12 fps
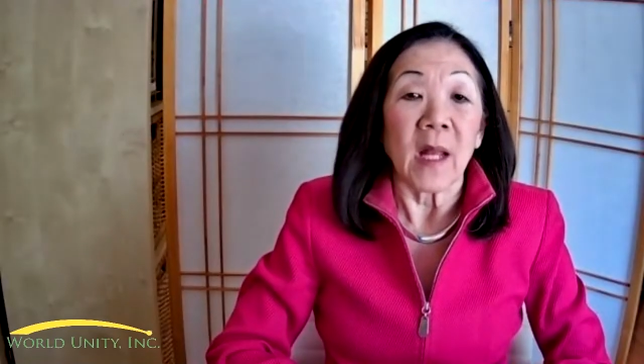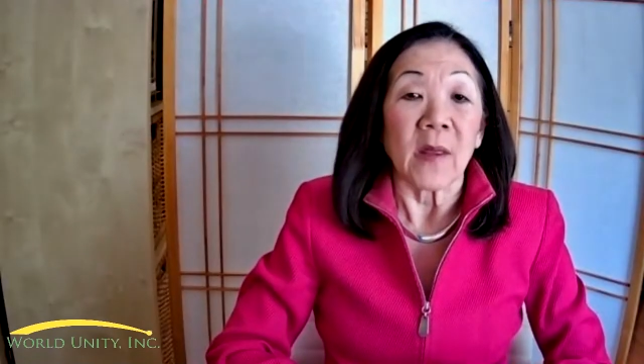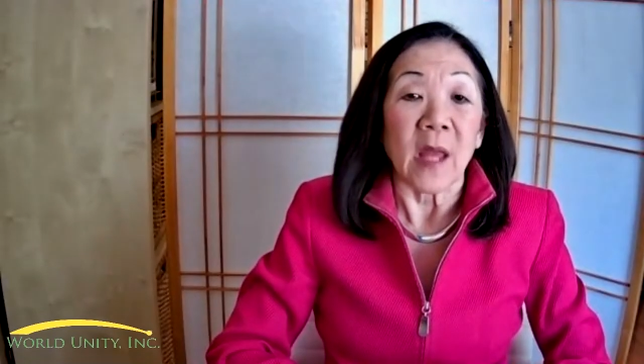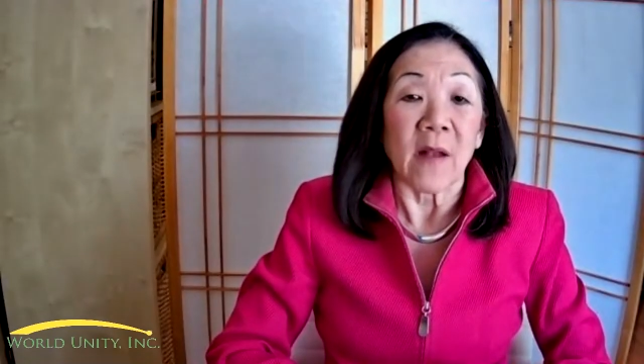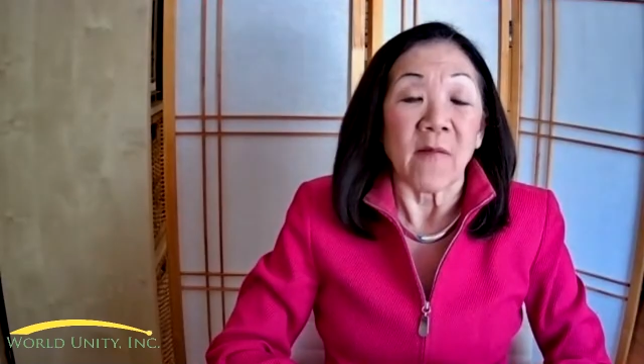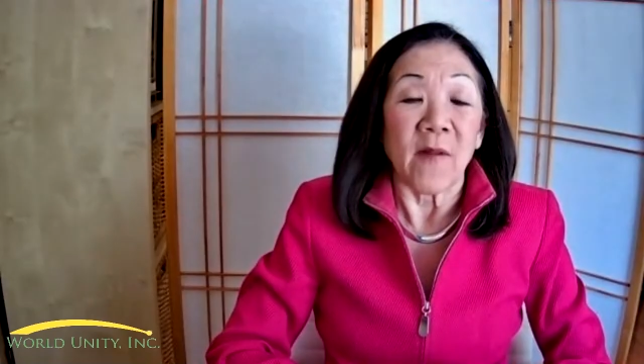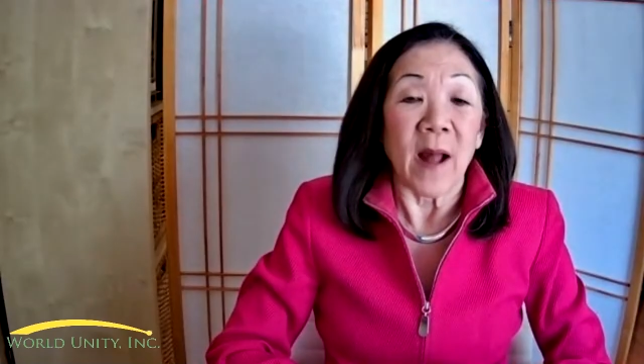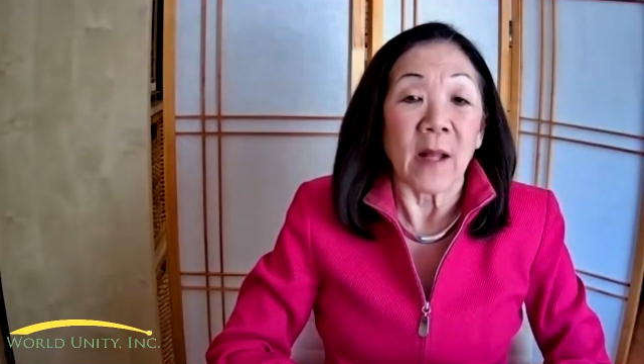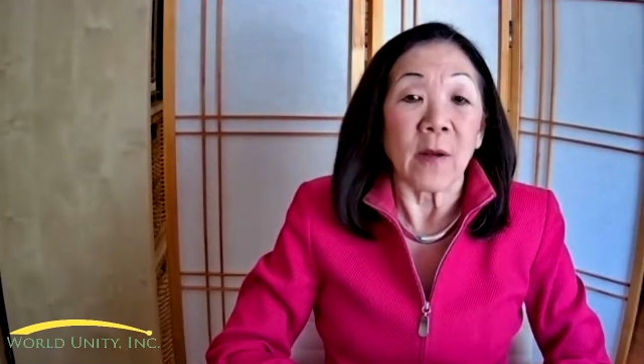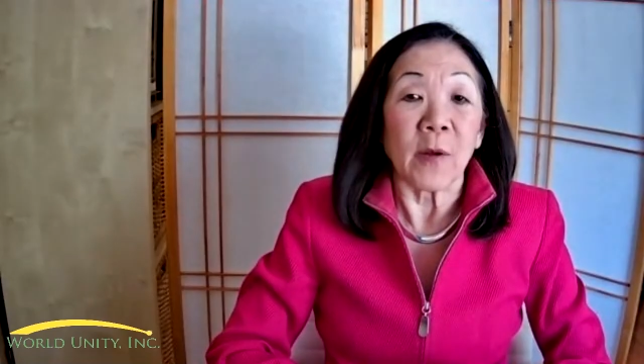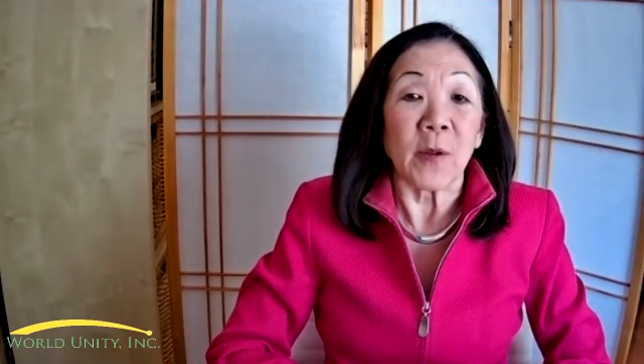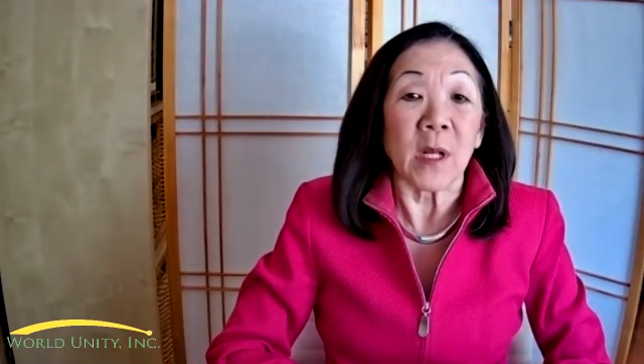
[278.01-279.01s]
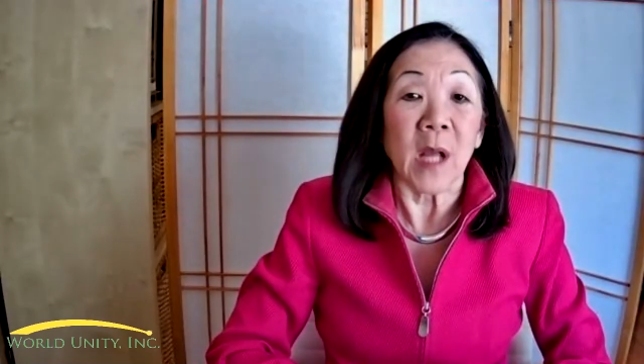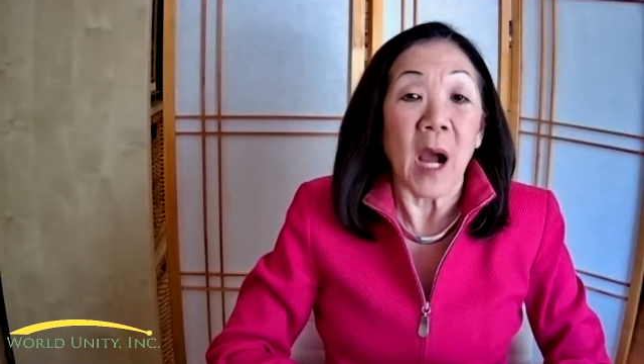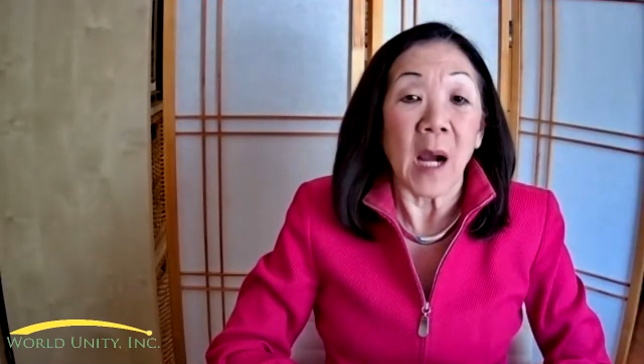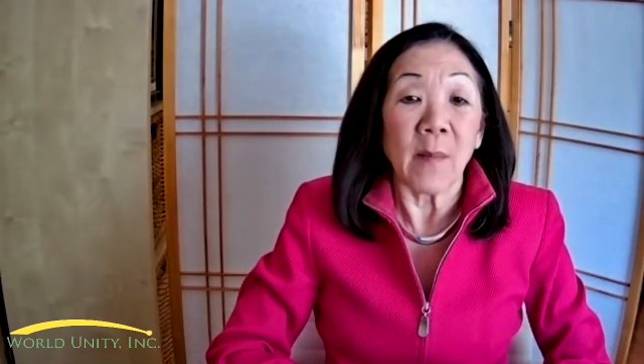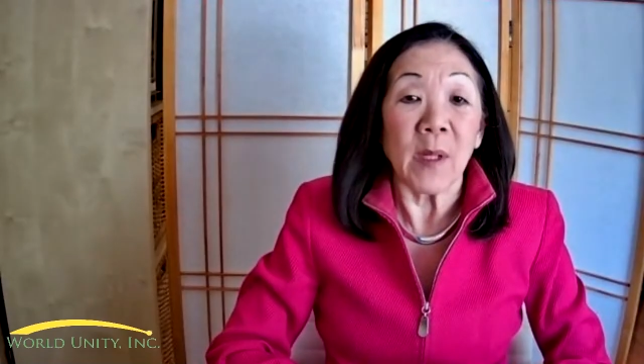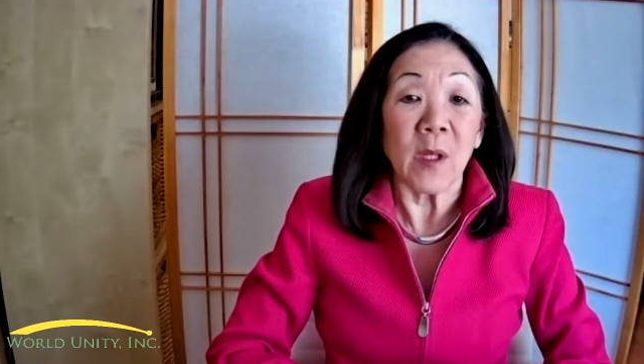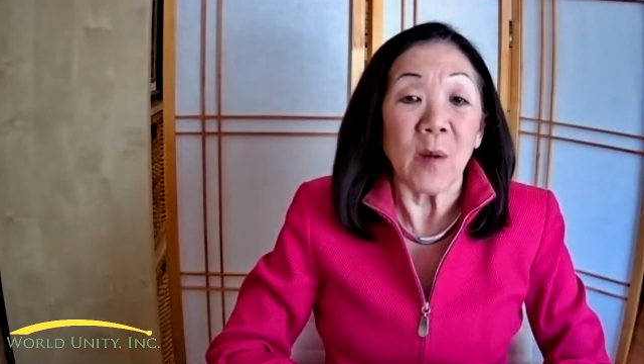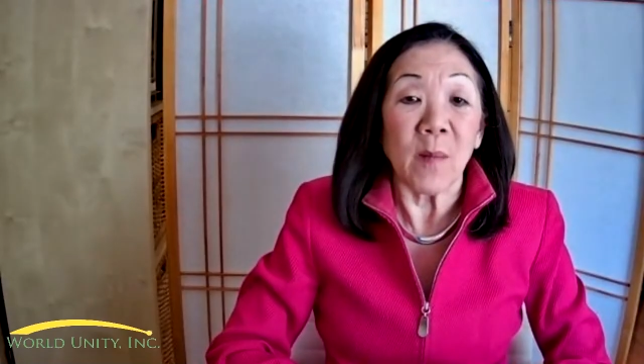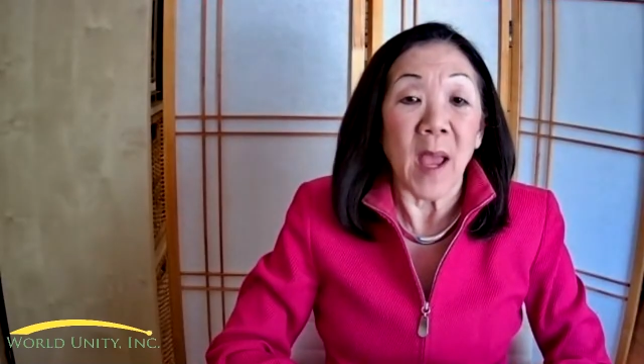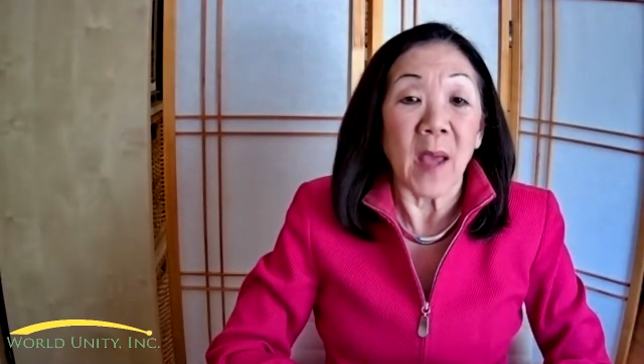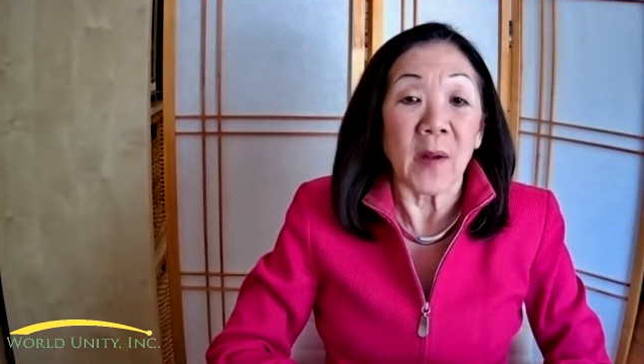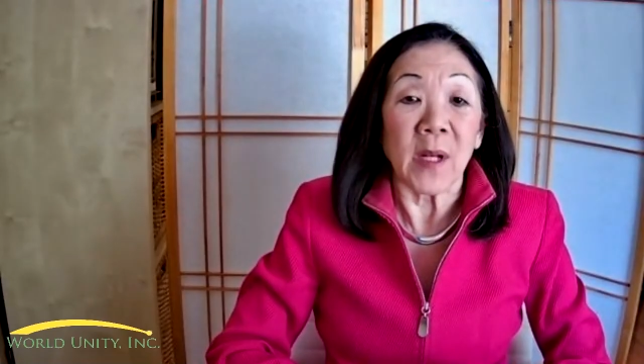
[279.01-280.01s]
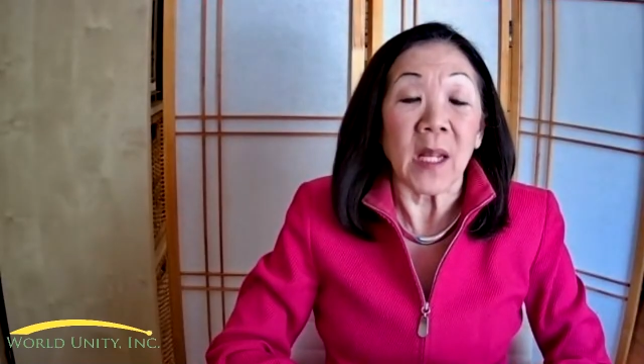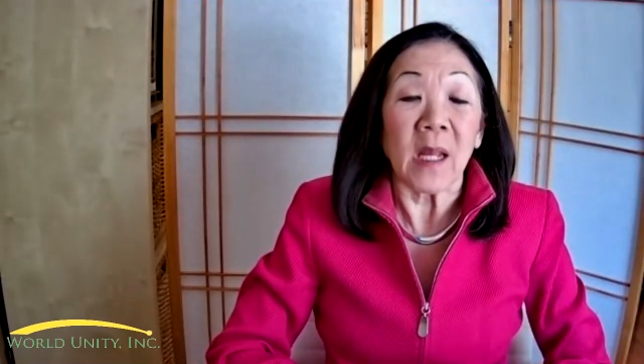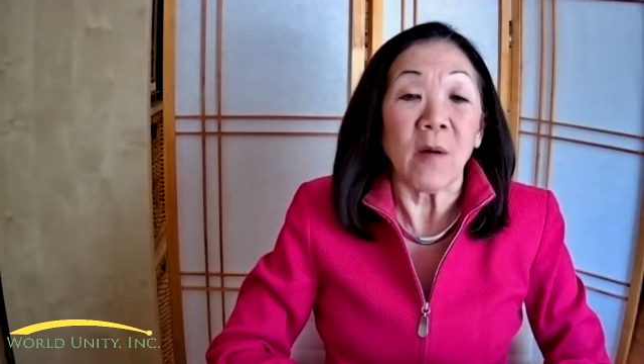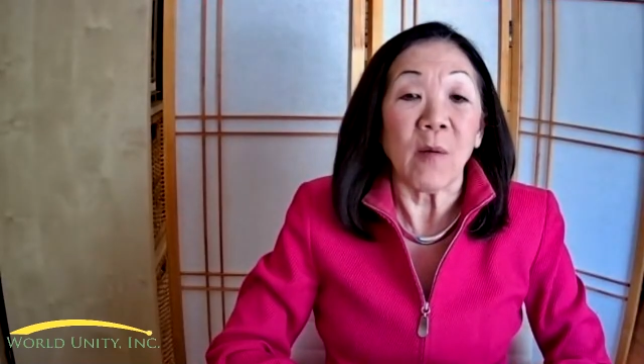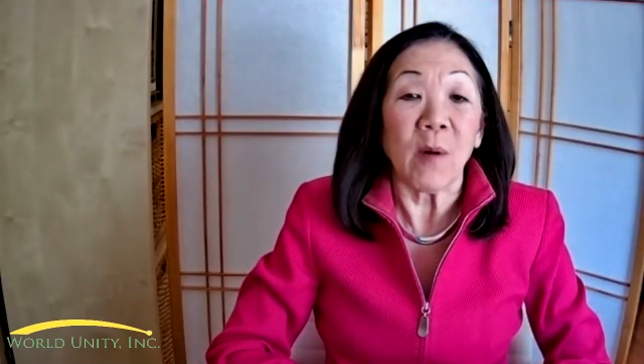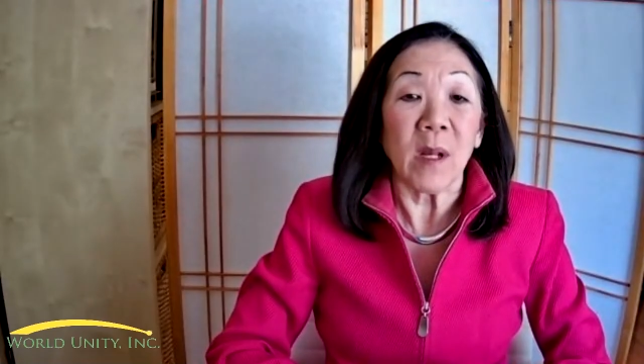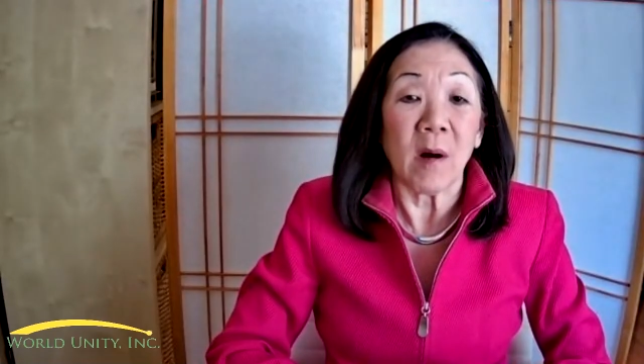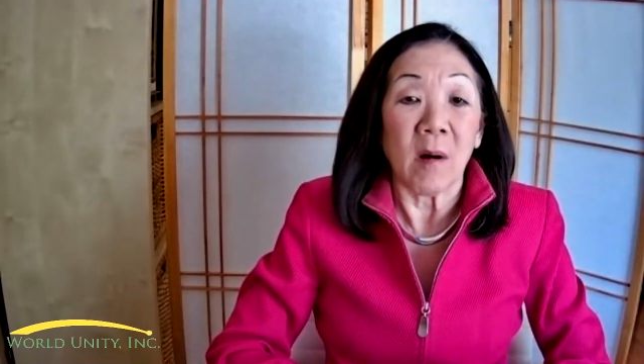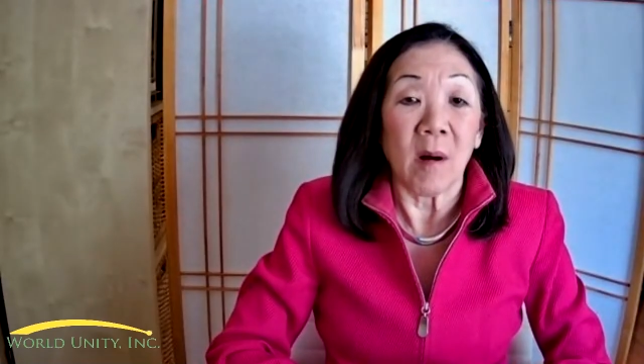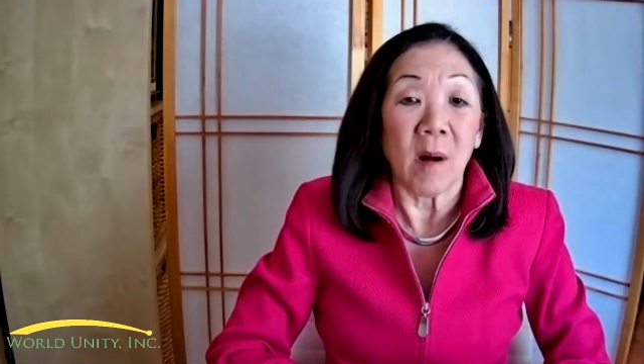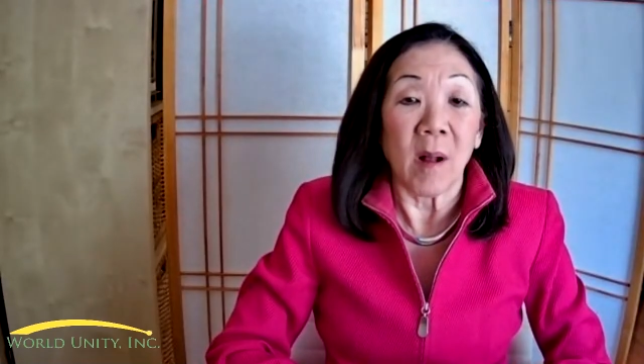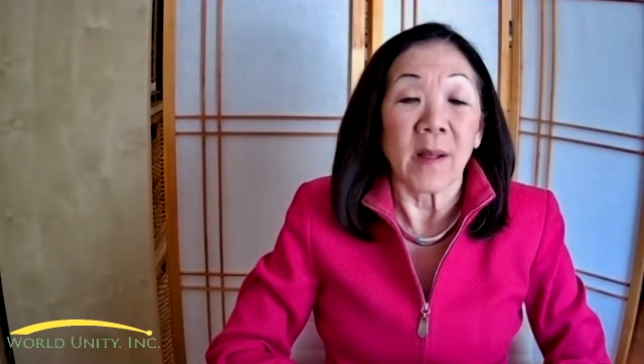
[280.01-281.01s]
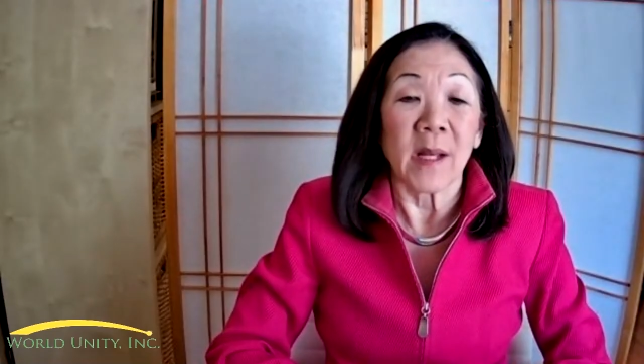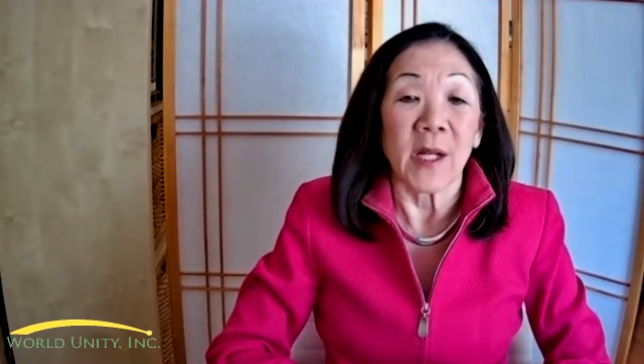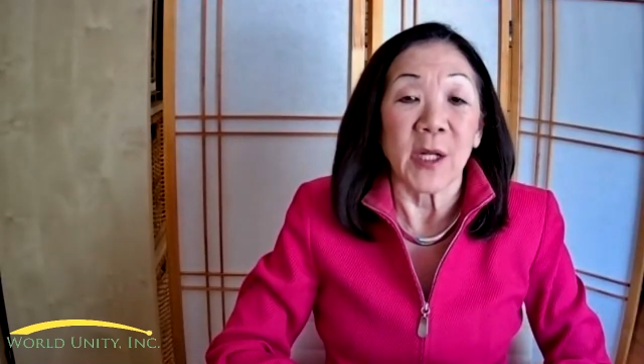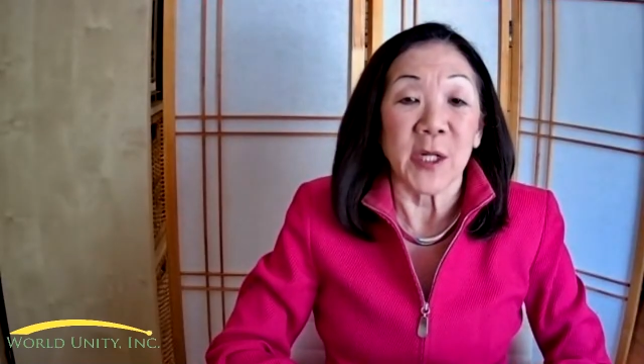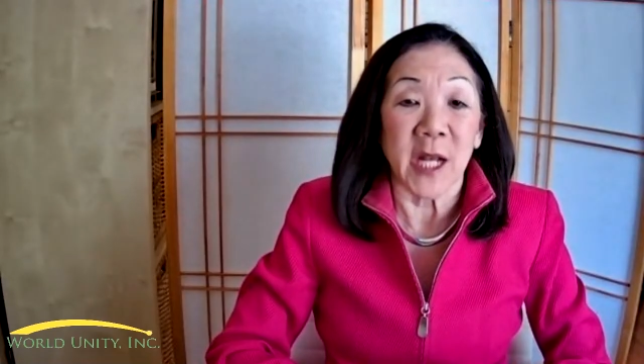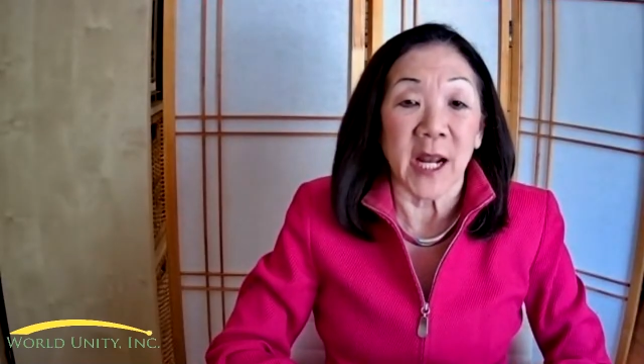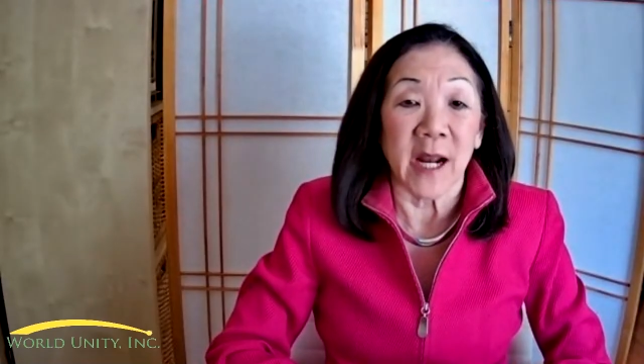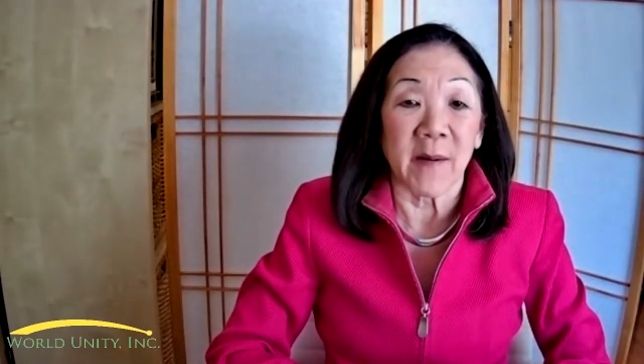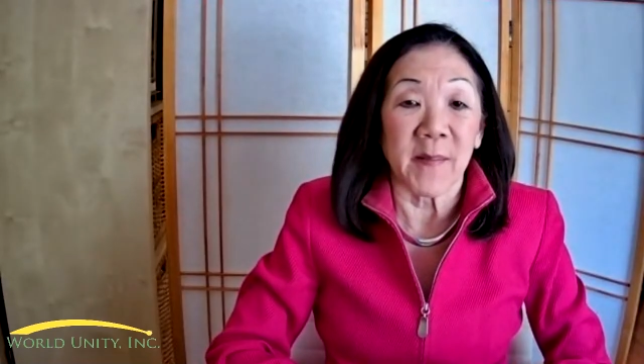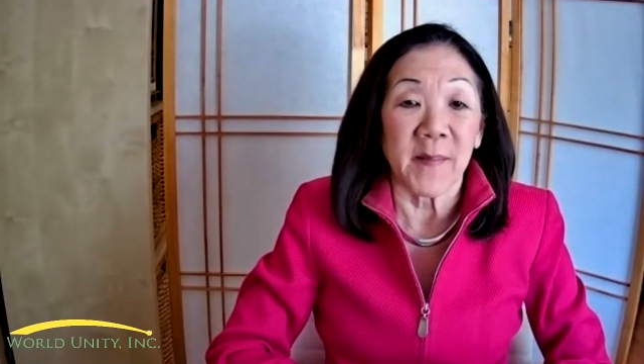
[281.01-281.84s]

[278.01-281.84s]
that values the common humanity we all share.